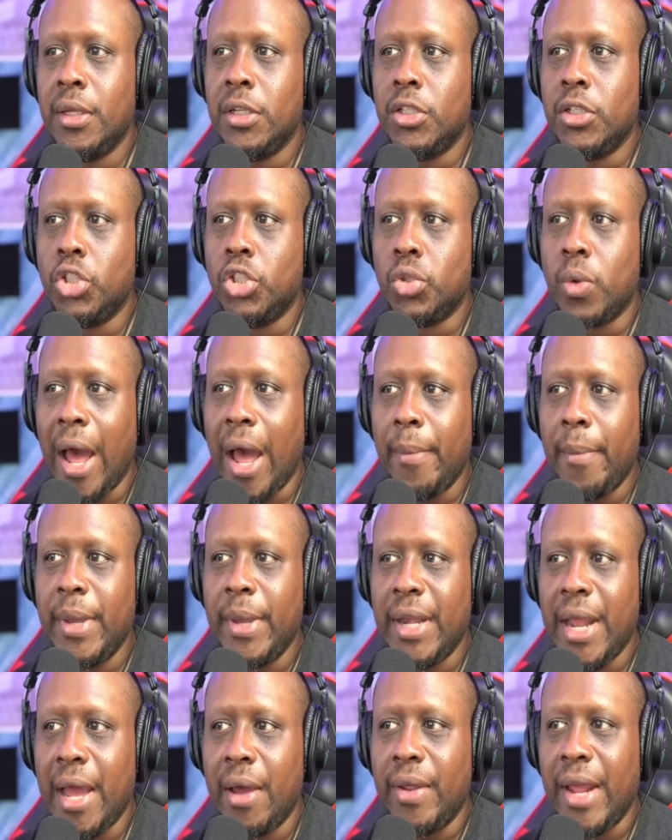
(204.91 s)
dropping
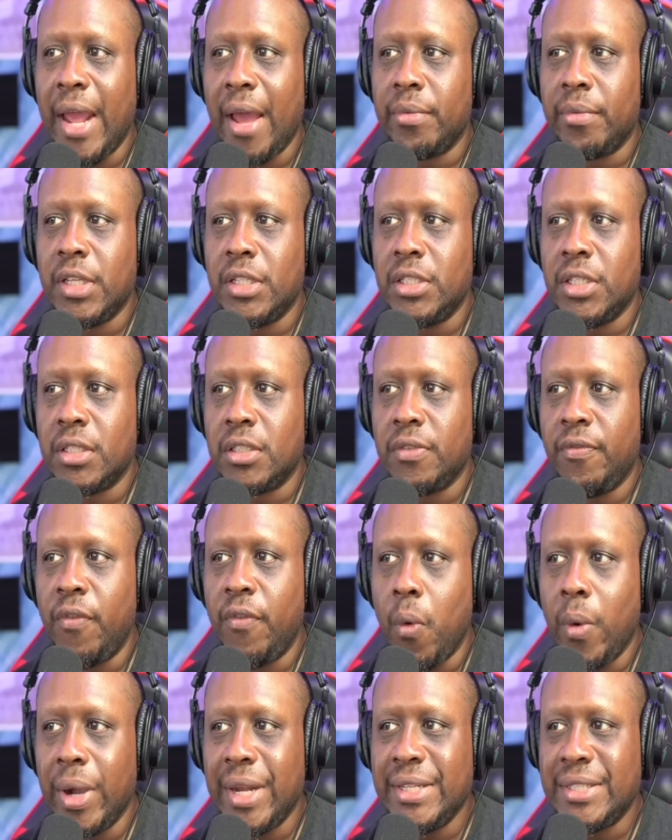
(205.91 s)
out after just
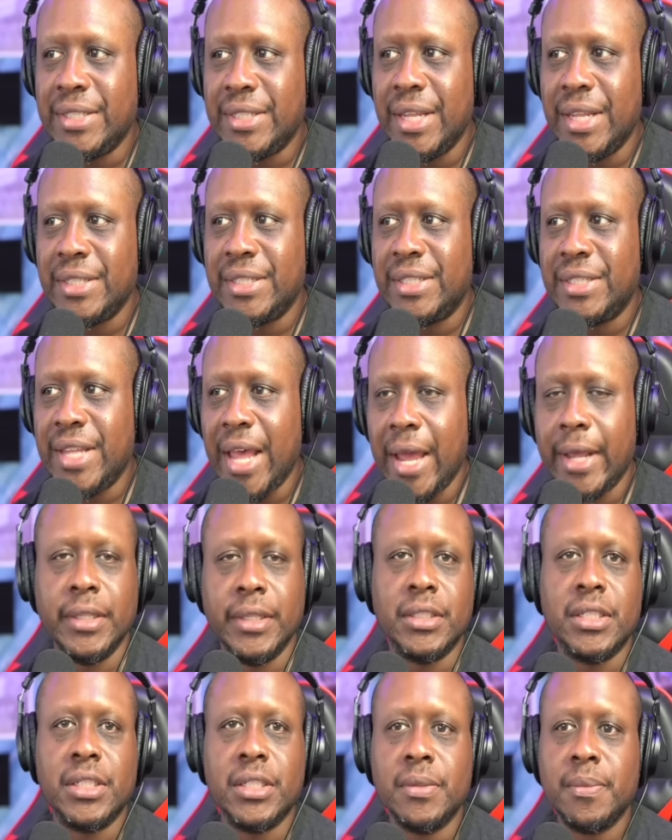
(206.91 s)
46
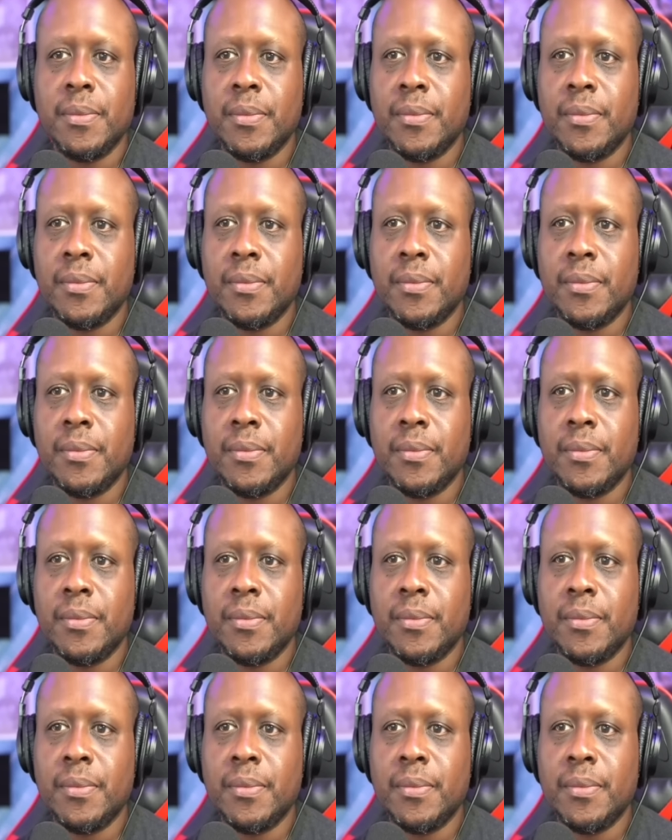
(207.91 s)
seconds.